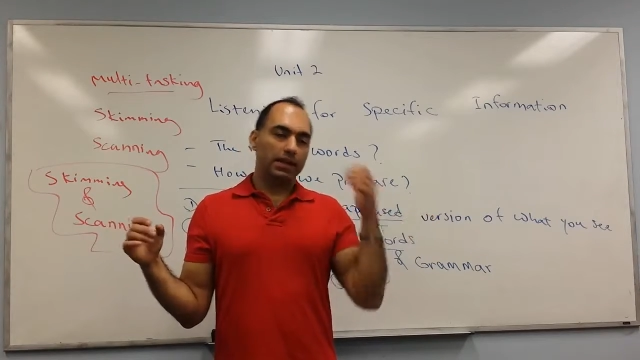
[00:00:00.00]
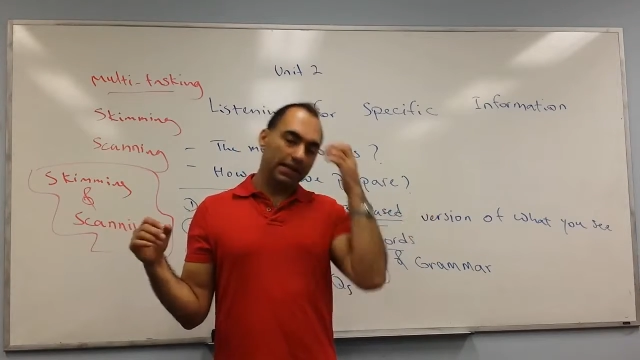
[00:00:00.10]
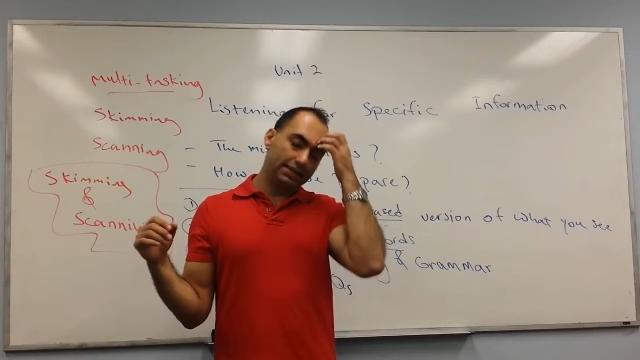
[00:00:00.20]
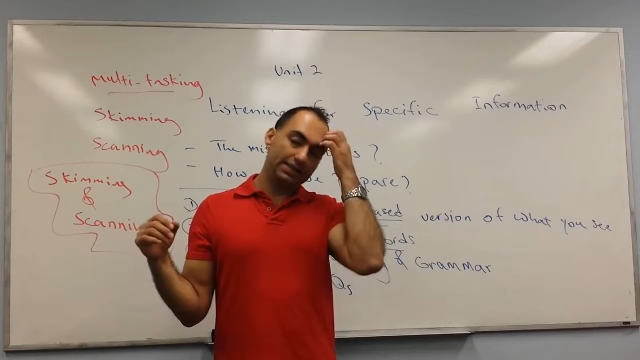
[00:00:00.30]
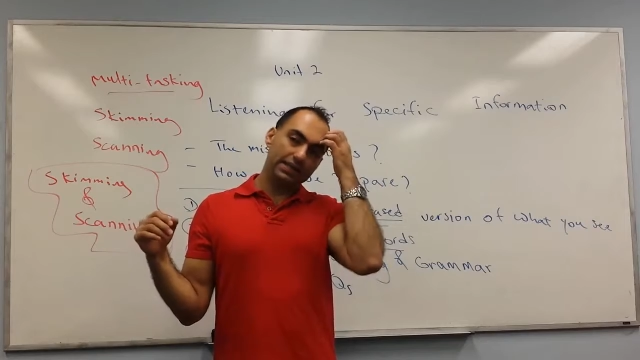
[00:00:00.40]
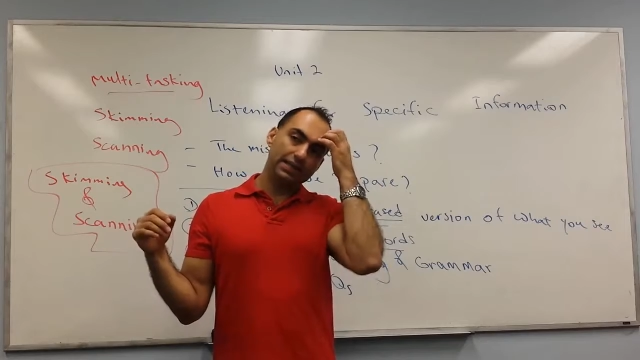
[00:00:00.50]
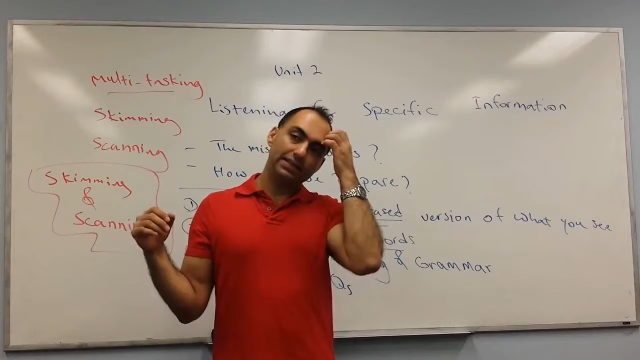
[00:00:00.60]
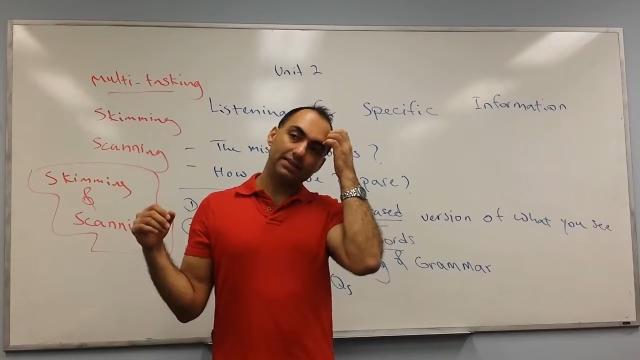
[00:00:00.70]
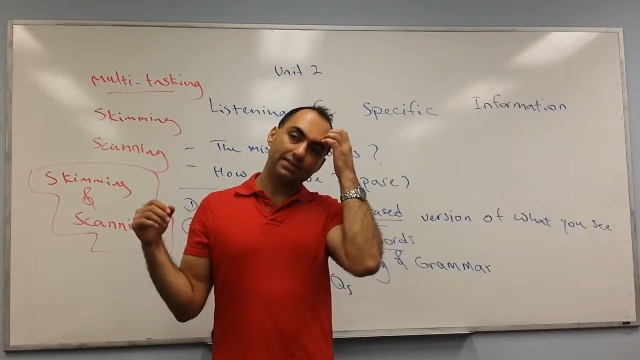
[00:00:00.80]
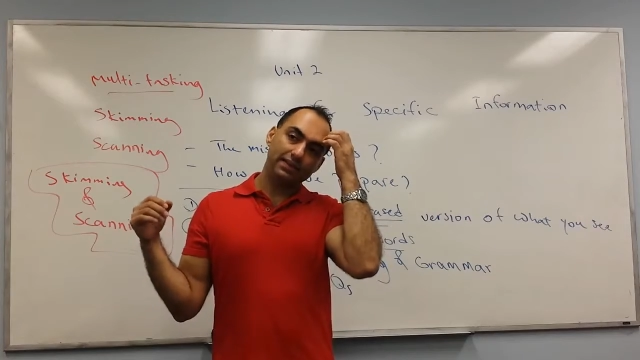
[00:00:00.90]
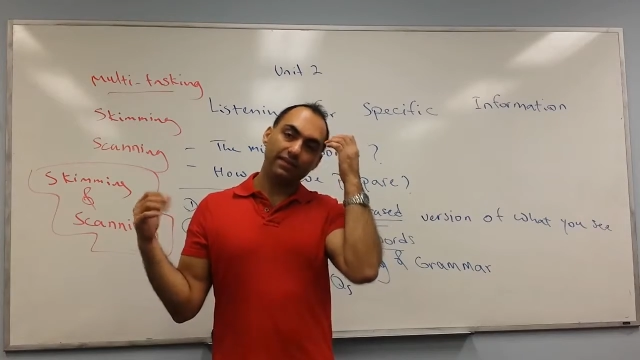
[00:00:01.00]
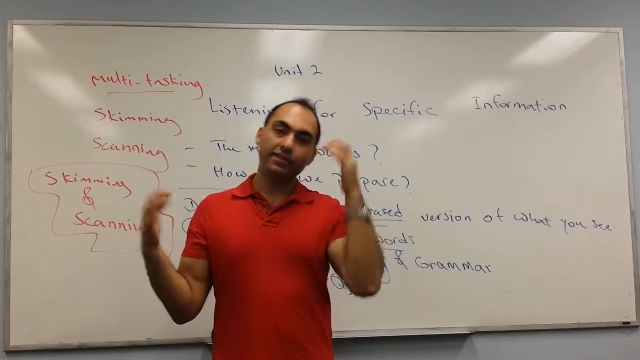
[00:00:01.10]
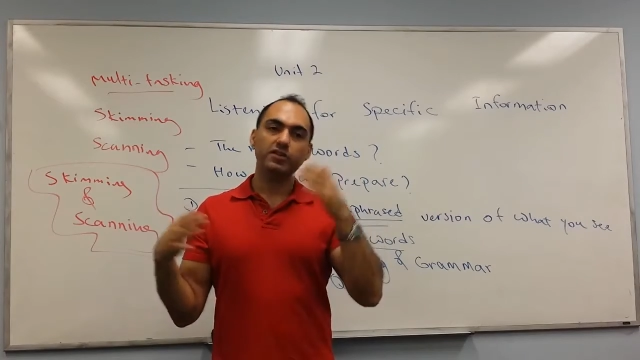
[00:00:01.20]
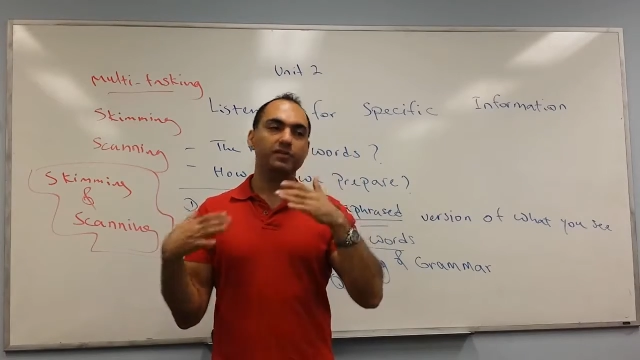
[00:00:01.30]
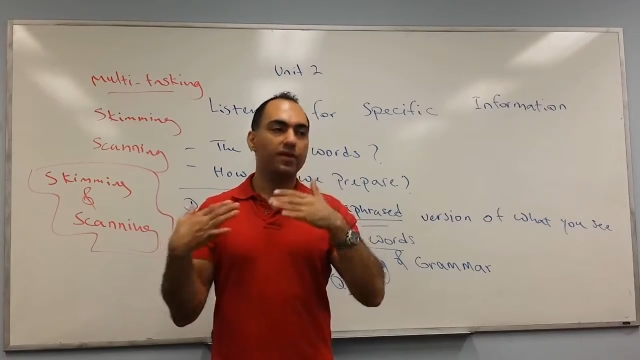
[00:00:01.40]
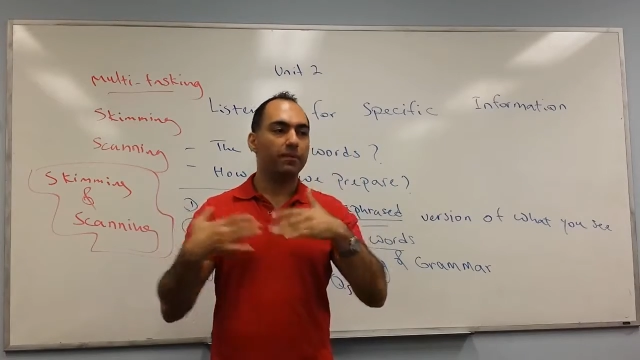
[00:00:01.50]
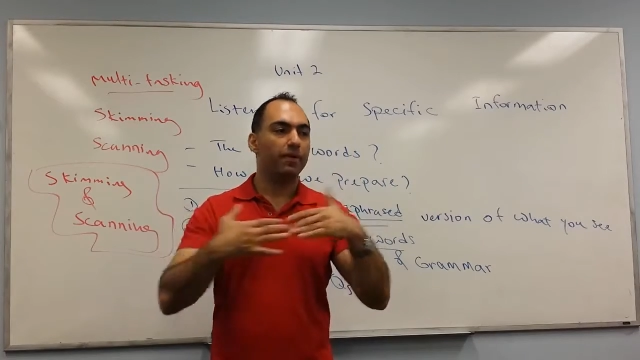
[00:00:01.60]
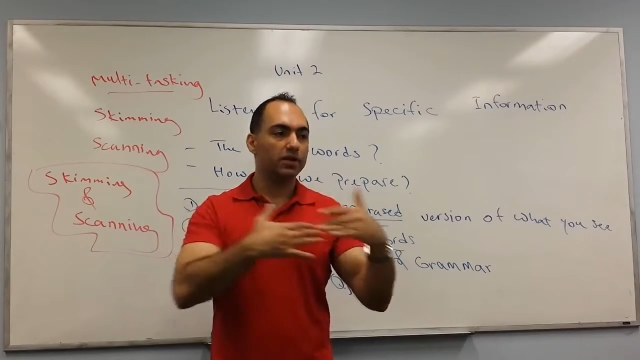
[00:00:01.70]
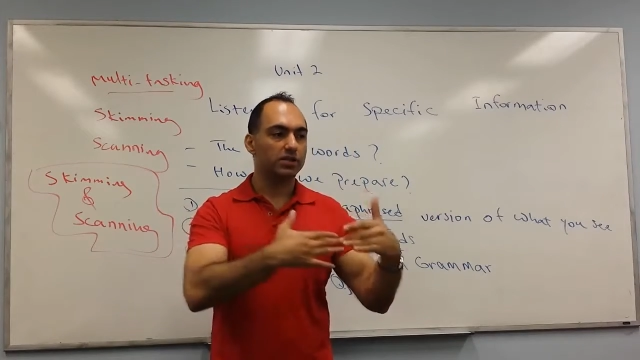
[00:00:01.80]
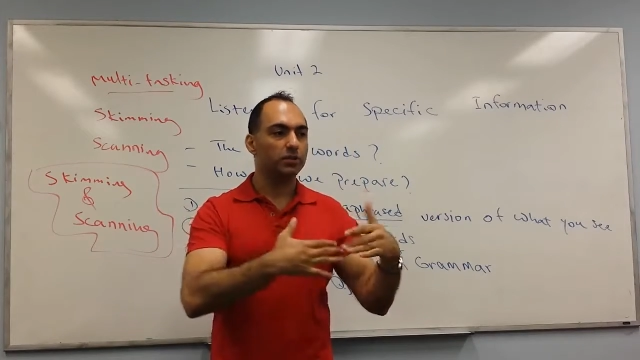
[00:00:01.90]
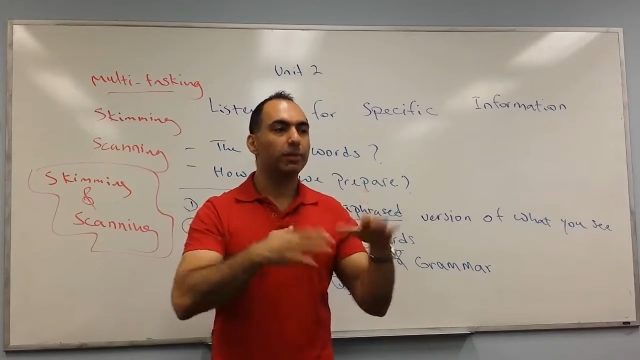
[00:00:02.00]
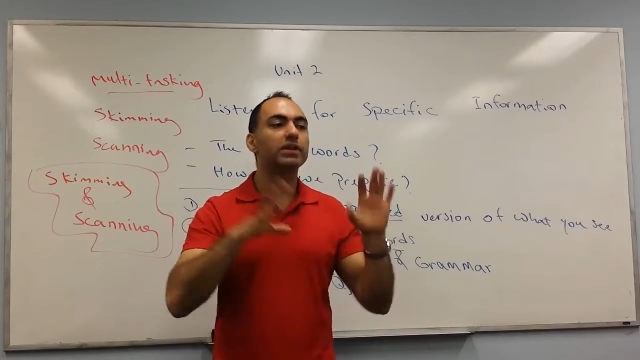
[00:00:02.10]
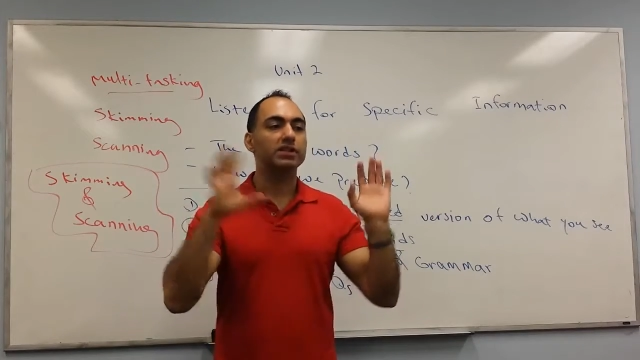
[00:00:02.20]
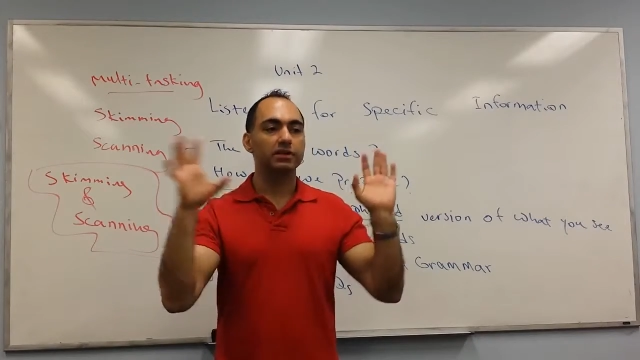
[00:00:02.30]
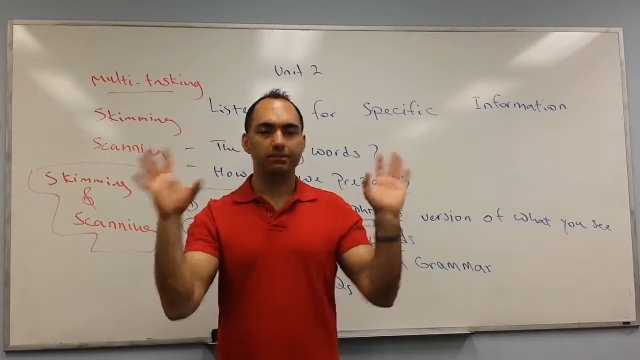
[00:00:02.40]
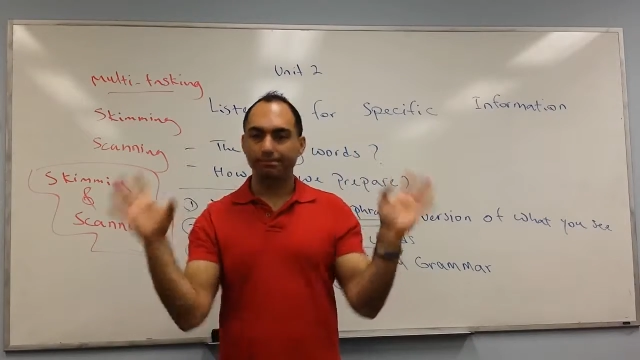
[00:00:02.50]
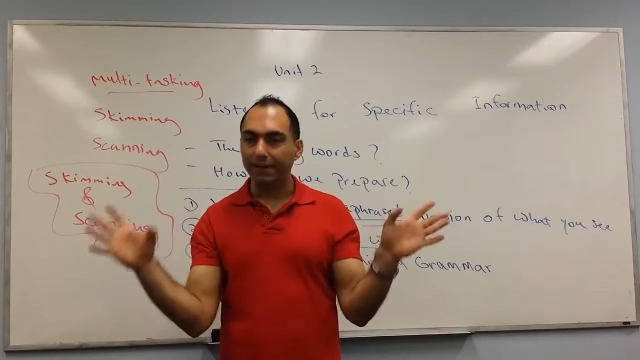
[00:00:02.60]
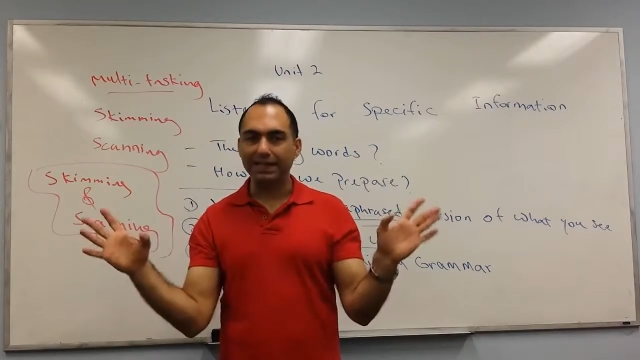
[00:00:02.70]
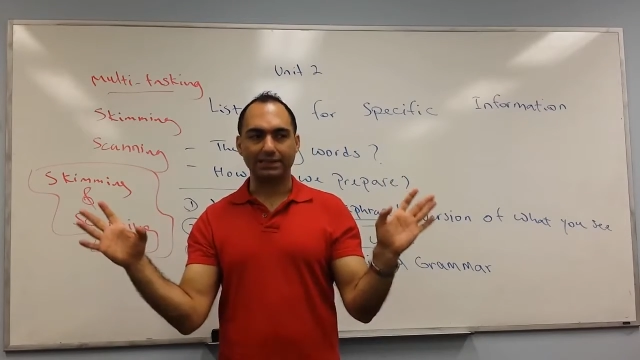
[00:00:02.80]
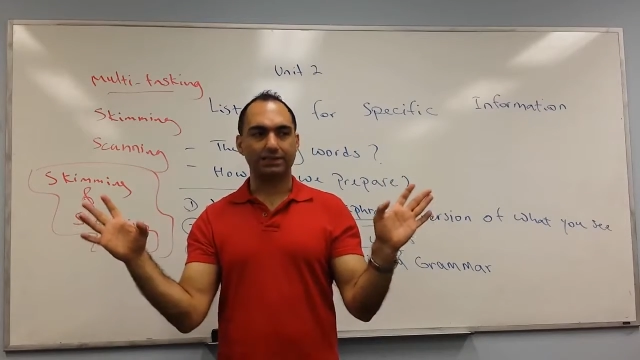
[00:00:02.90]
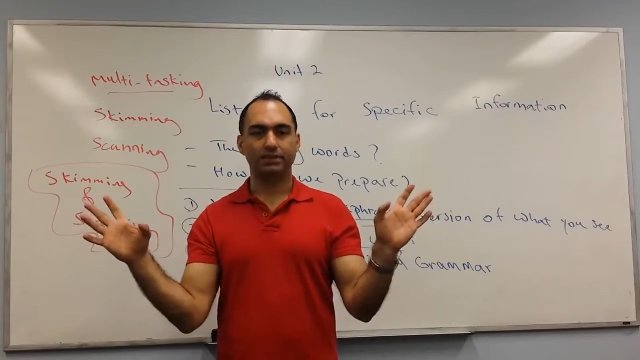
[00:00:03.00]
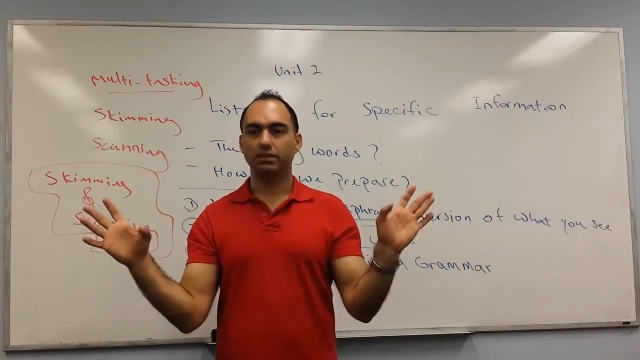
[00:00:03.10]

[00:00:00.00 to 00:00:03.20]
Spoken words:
It differs from person to person, but